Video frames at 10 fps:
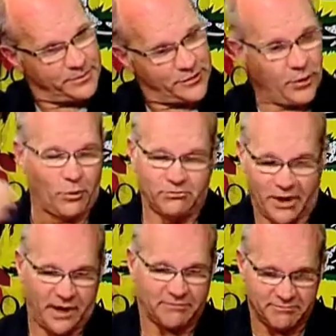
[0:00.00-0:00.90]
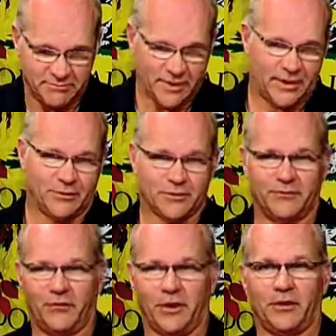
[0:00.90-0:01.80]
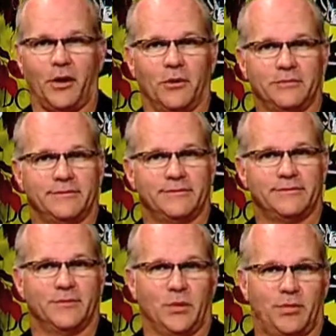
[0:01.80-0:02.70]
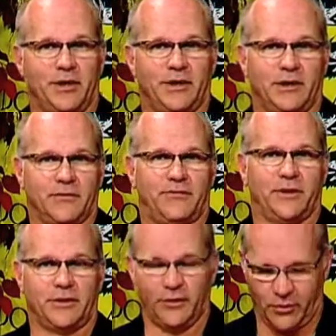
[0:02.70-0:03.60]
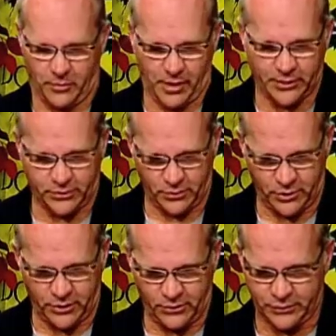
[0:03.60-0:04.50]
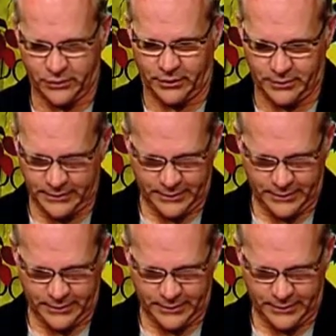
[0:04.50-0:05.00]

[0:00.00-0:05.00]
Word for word: so, hey, here's a footnote. We'll put it in a footnote about the recusal.